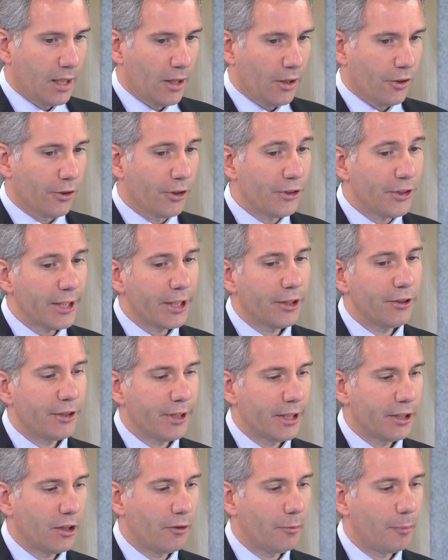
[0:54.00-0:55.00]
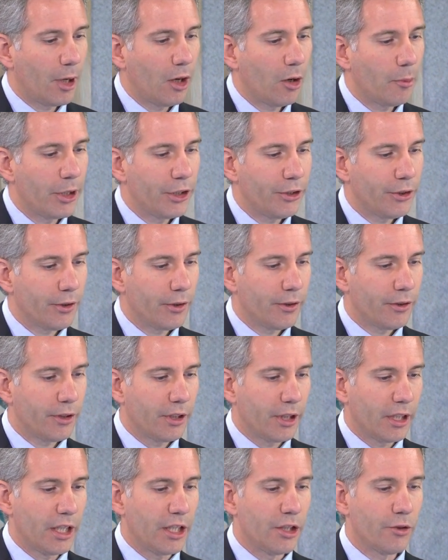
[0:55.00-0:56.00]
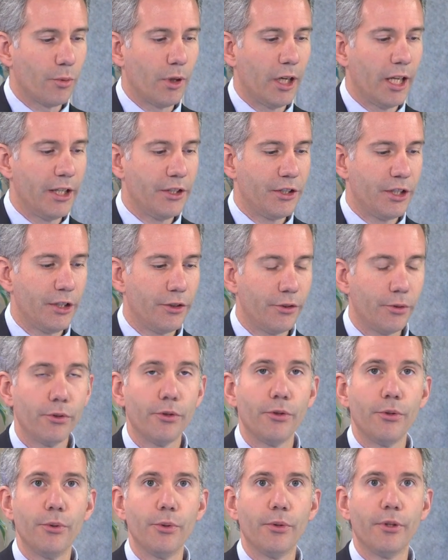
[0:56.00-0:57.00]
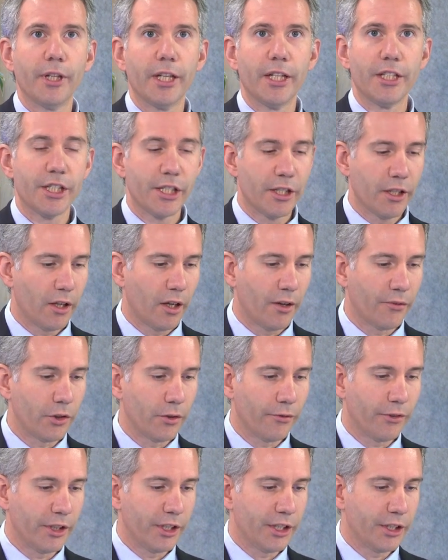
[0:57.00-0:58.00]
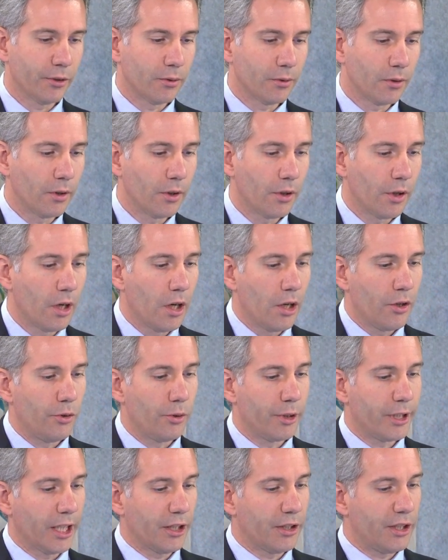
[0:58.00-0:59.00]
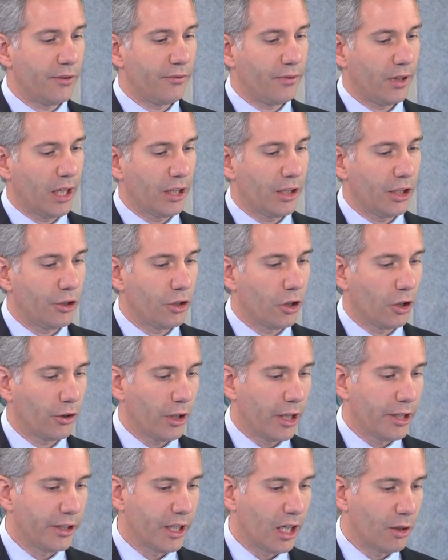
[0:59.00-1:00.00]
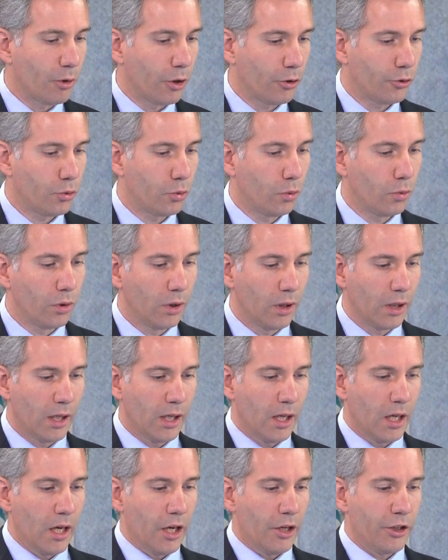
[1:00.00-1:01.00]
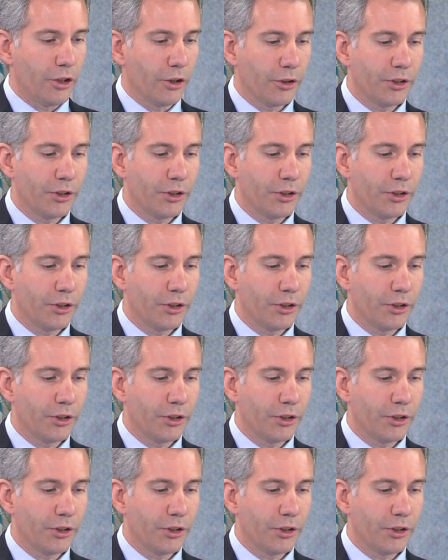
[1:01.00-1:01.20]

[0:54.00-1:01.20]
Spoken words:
The second set of parameters is related to the usage of your vehicle. You can define in our tool your